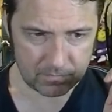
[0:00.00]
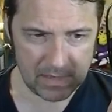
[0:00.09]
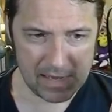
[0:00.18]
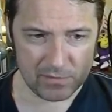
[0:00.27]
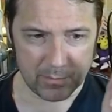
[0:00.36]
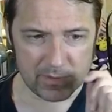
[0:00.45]

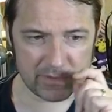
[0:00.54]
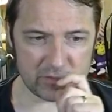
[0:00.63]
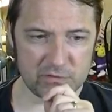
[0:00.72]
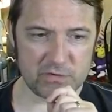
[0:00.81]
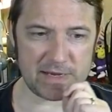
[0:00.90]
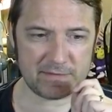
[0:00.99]
and you really
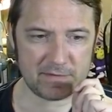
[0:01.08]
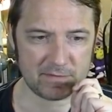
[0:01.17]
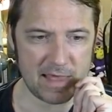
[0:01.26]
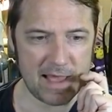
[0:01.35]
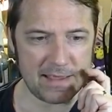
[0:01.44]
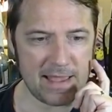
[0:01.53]
should check this
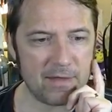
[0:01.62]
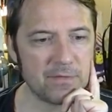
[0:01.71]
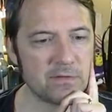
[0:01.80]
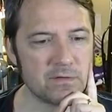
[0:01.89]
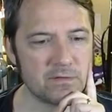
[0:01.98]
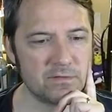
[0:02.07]
guy out.
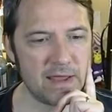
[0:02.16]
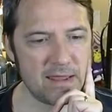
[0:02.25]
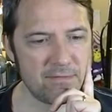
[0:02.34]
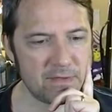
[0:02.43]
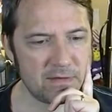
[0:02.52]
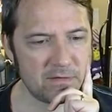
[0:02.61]
This is
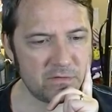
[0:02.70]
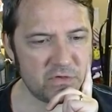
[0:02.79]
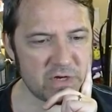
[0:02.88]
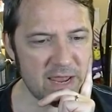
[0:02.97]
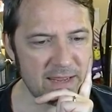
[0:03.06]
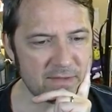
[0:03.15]
David
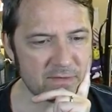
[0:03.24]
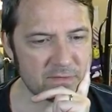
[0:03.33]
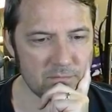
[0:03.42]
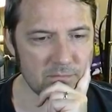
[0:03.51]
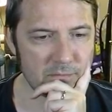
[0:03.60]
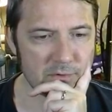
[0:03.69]

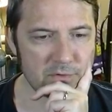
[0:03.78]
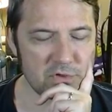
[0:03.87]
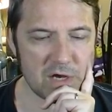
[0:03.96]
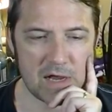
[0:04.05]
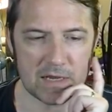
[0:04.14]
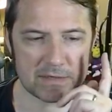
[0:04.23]
Jakes, or
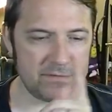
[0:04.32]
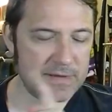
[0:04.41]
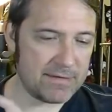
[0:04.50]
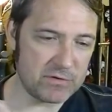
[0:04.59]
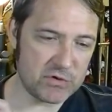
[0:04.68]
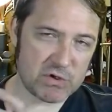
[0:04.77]
Jacques,
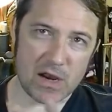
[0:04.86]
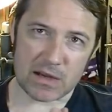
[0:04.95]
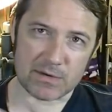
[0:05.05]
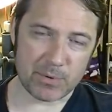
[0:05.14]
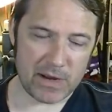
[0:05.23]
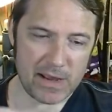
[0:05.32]
David
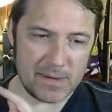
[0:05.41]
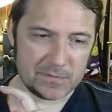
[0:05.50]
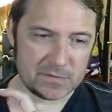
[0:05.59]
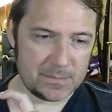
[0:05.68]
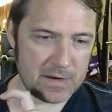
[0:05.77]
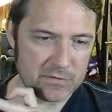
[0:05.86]
Jacques
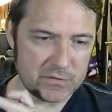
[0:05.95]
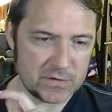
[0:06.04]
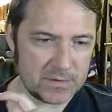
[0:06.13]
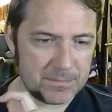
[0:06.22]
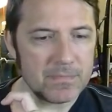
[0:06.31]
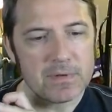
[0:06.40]
perhaps, I'm not
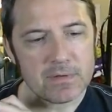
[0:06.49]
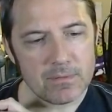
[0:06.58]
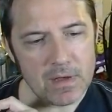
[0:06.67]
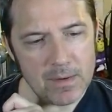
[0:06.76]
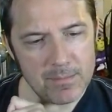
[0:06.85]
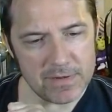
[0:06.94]
sure.
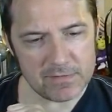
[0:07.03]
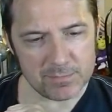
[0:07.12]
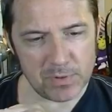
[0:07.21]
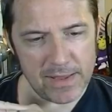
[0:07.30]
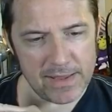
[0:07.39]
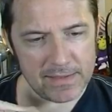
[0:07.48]
Uh, but he's
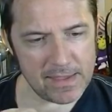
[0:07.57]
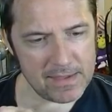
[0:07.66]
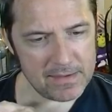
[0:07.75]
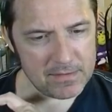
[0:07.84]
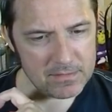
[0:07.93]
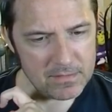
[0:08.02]
playing
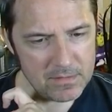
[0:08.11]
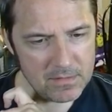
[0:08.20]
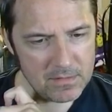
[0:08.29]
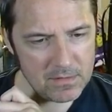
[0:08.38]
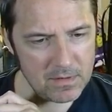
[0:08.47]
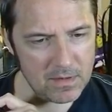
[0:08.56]
a,
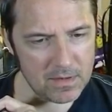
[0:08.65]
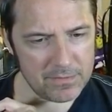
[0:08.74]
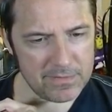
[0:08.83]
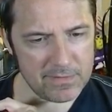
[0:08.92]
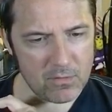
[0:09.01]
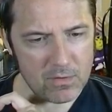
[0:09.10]
a,
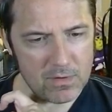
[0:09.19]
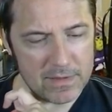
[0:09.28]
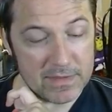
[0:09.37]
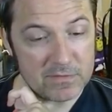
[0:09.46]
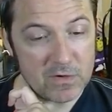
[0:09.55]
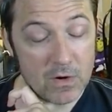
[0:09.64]
Theor, a
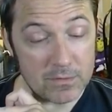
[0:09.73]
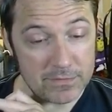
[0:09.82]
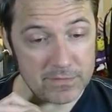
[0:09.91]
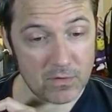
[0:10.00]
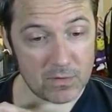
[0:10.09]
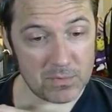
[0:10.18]
guitar
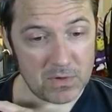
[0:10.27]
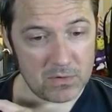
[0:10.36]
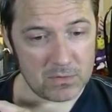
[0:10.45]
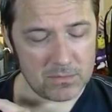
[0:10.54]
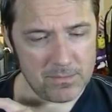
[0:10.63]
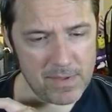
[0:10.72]

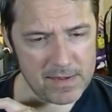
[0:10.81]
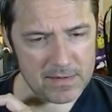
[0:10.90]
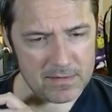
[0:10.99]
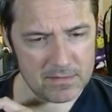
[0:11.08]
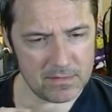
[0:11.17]
Theorbo made in